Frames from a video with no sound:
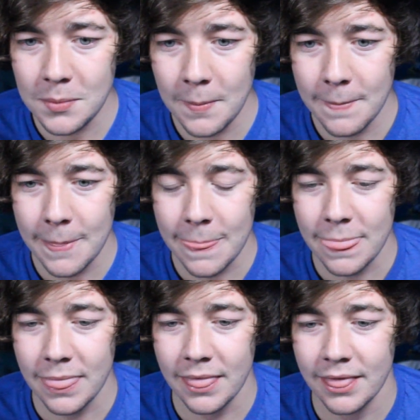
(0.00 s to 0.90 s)

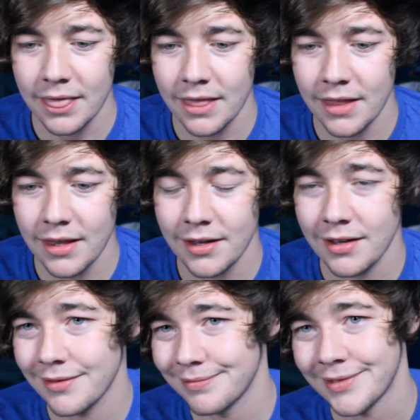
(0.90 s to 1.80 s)

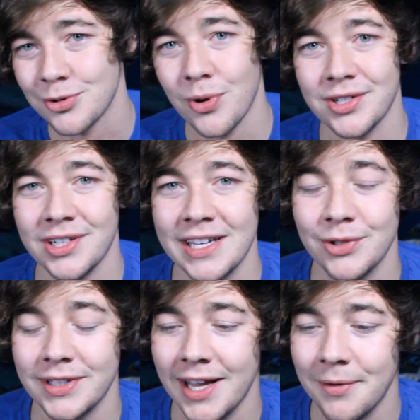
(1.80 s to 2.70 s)
I was watching
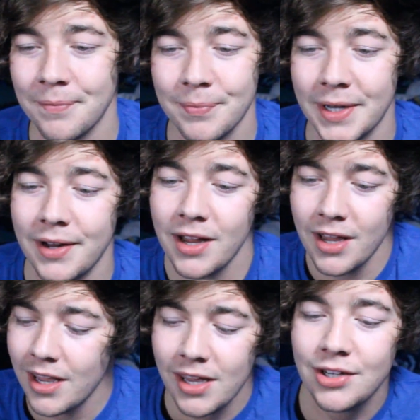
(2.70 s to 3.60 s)
Evil Dead, but
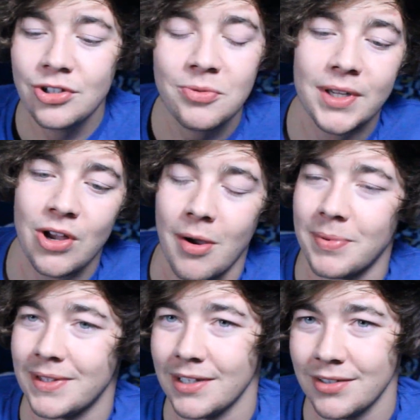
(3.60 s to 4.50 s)
it shouldn't be a
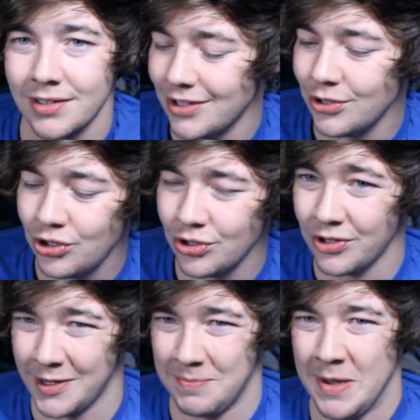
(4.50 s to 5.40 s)
competition. You
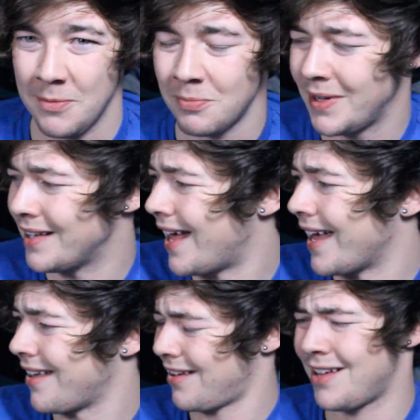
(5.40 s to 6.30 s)
shouldn't look at people and be
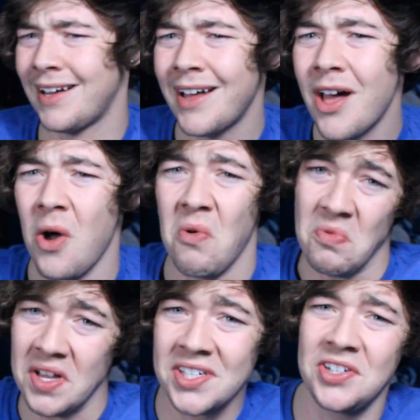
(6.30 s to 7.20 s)
like,
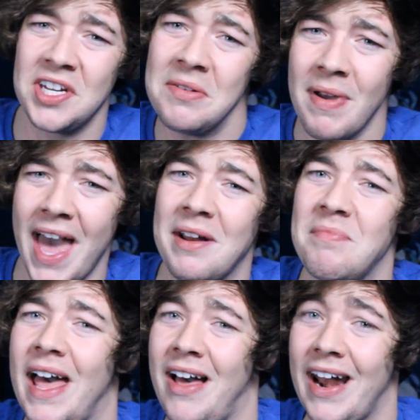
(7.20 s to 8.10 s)
what's she mad
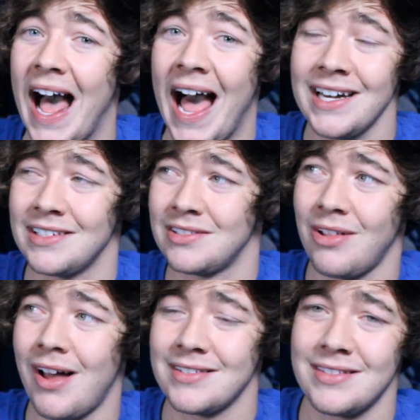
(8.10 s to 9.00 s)
about? I just
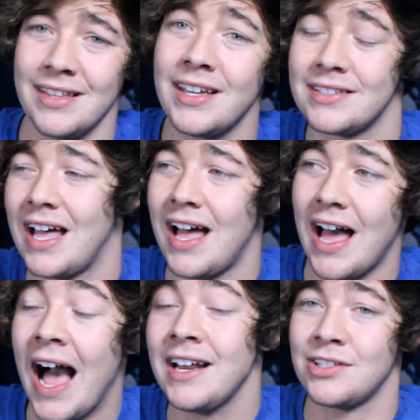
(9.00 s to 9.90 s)
lost this.
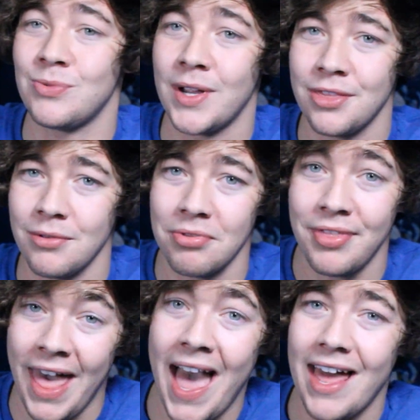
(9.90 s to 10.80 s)
I just went through
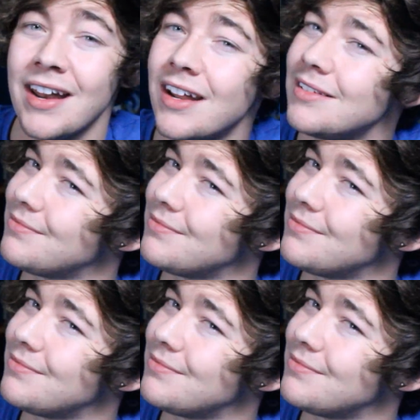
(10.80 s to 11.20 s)
that.